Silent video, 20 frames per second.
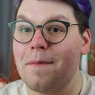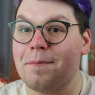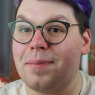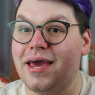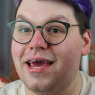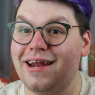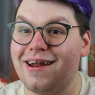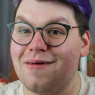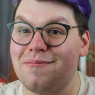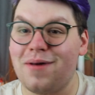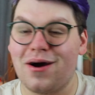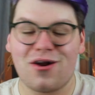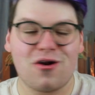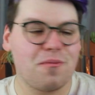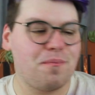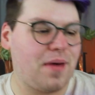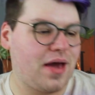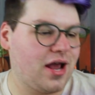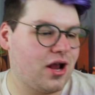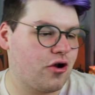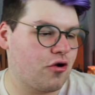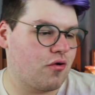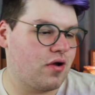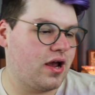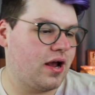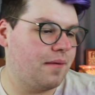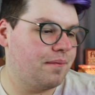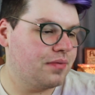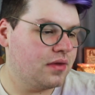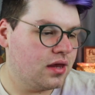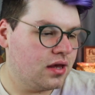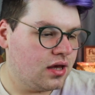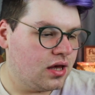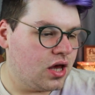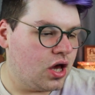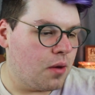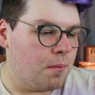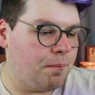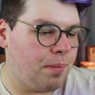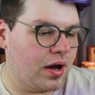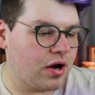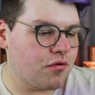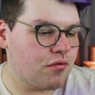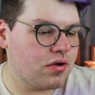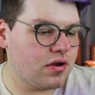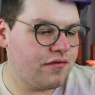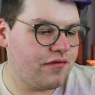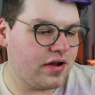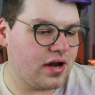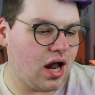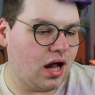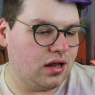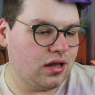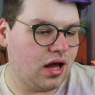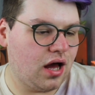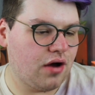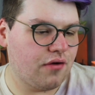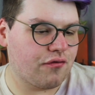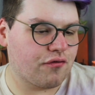Peanut Butter Bakery. Buttery vanilla,